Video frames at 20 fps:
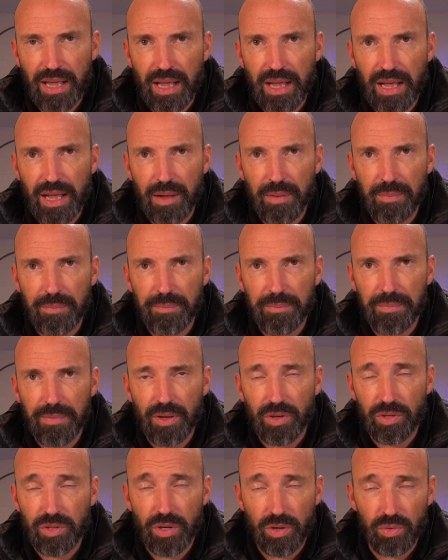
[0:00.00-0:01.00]

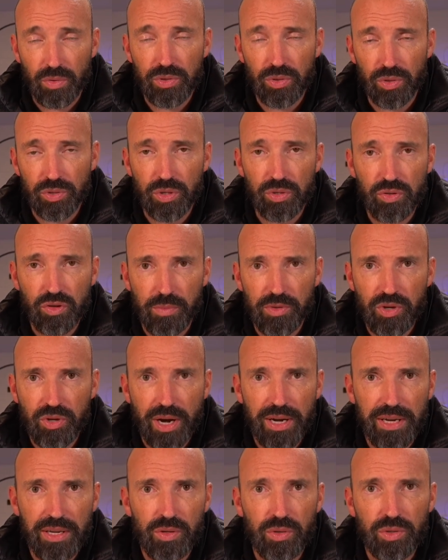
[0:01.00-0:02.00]
all sorts of swim
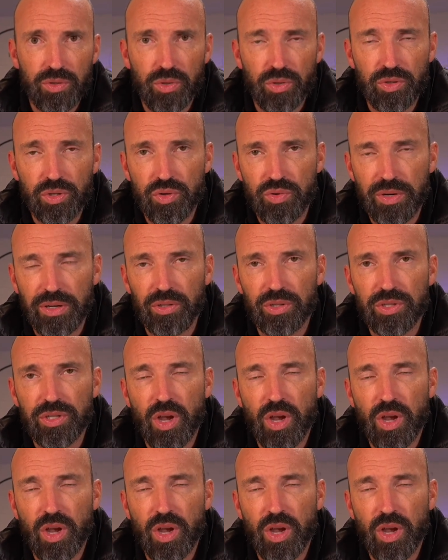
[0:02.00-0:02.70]
training and all sorts of drills.